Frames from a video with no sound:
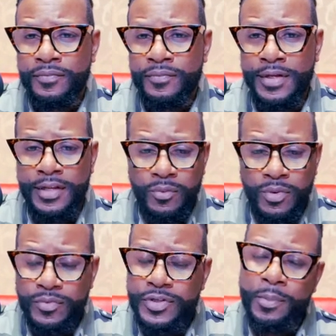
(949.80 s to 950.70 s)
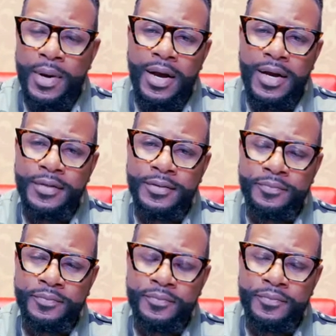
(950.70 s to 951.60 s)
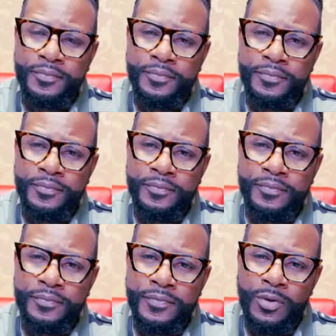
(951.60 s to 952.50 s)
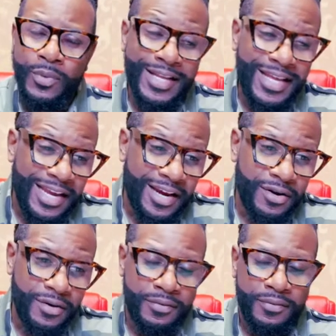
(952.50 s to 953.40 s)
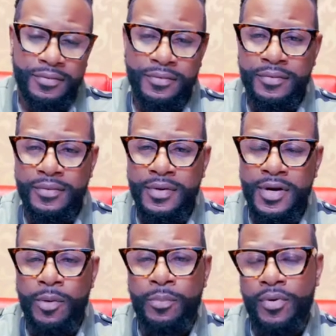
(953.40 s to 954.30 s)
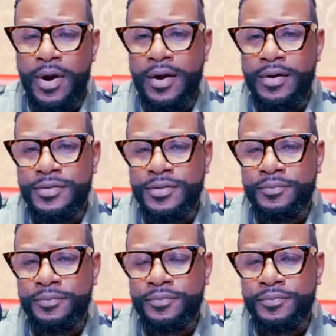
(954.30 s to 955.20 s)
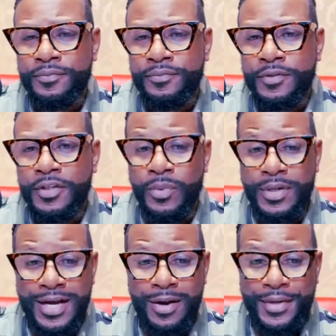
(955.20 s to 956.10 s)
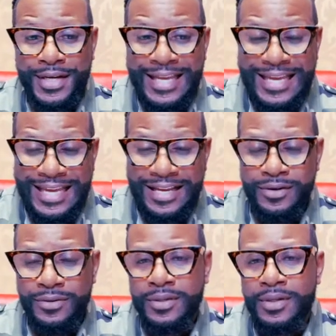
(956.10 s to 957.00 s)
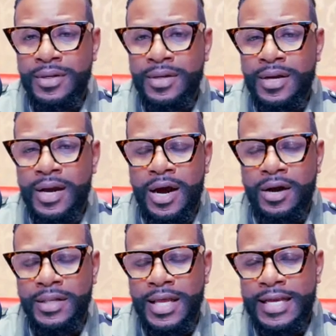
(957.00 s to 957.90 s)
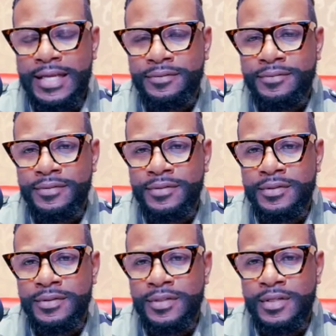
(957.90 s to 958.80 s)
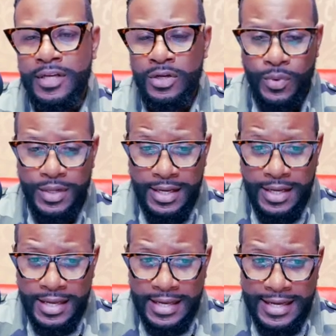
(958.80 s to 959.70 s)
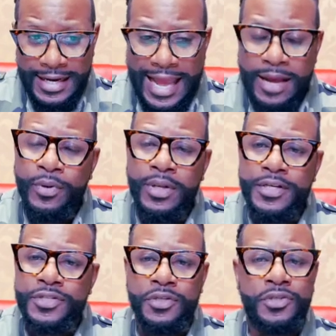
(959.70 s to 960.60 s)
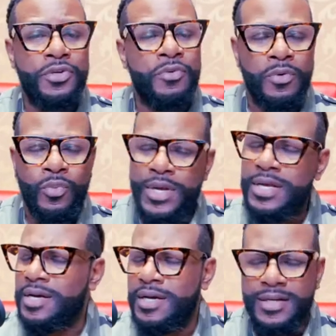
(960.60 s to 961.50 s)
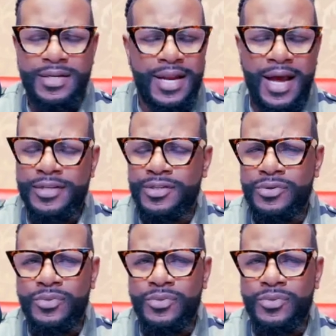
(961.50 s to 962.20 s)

that he would respond. He would hear our prayers. He would come and heal our land. He would enable us to do what we could not do